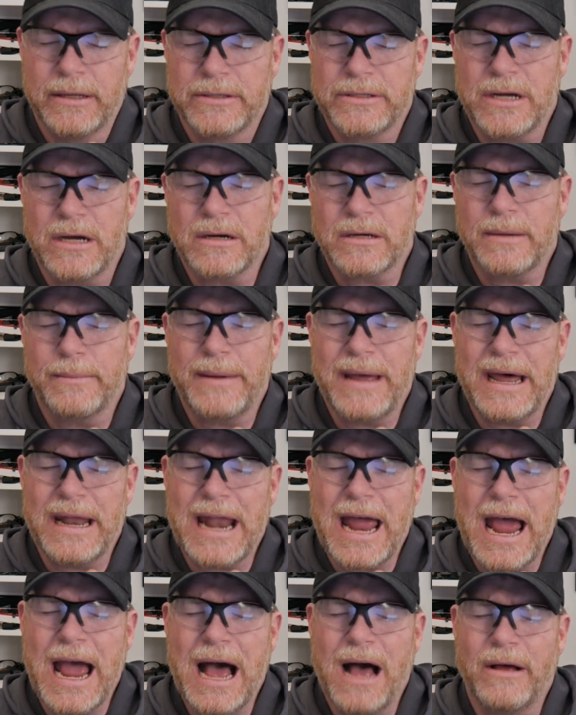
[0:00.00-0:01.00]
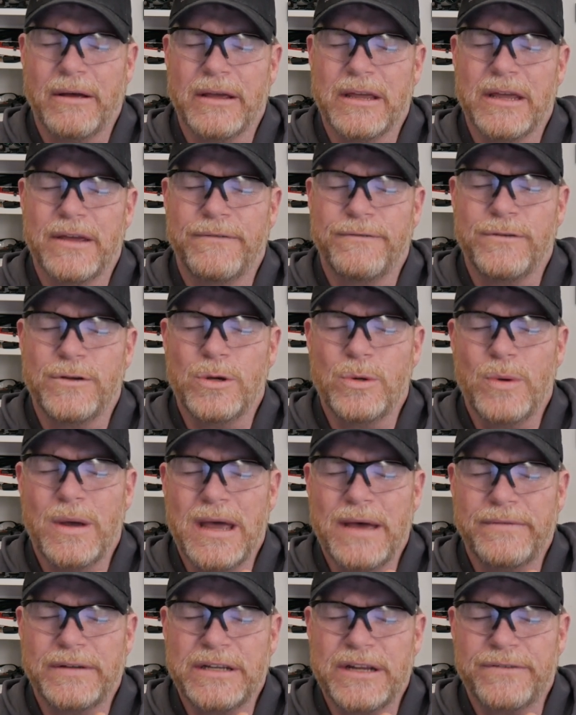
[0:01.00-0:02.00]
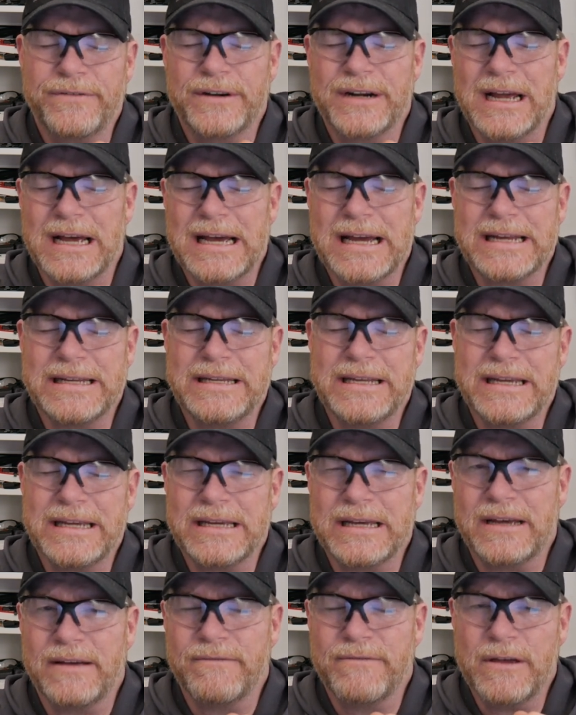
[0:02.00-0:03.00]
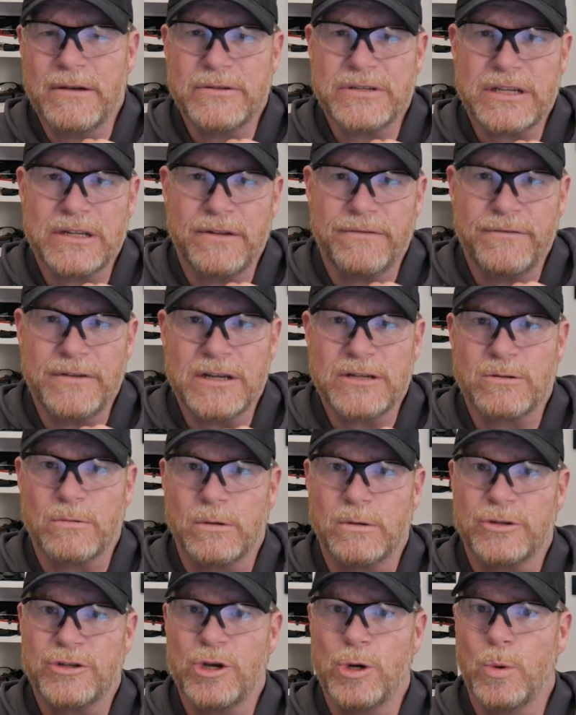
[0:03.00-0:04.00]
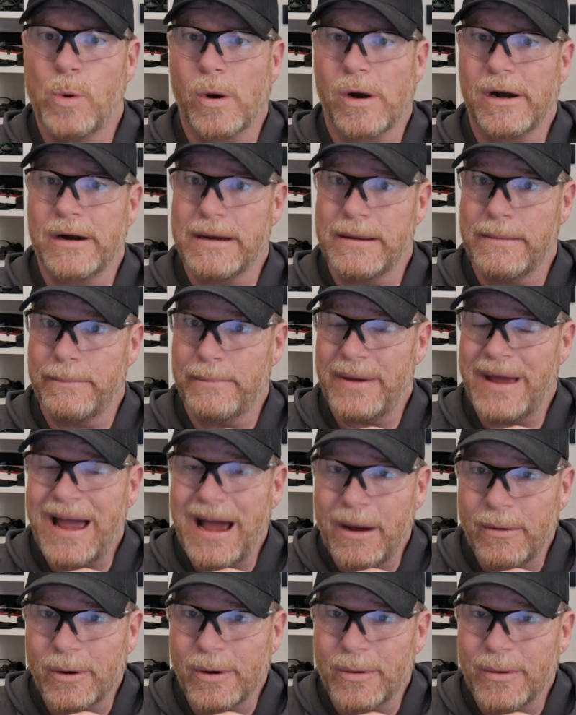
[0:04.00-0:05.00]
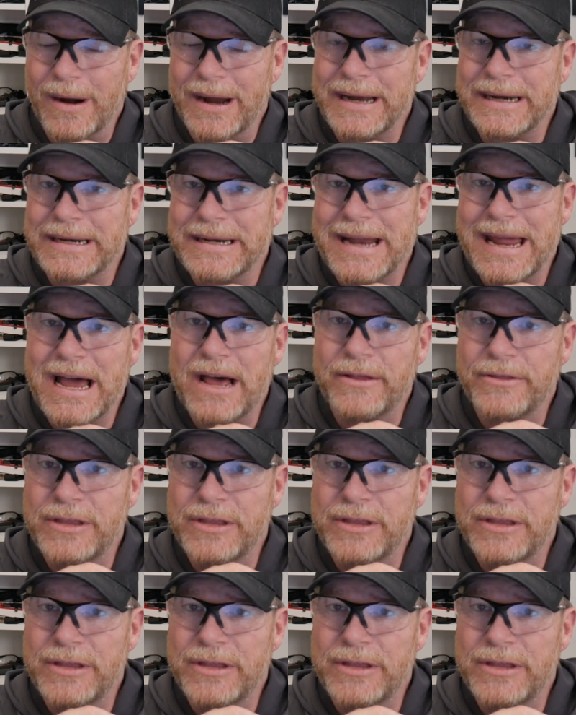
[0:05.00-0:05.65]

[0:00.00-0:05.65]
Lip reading: talk about how if you have a different idea of those individuals who are in power right now,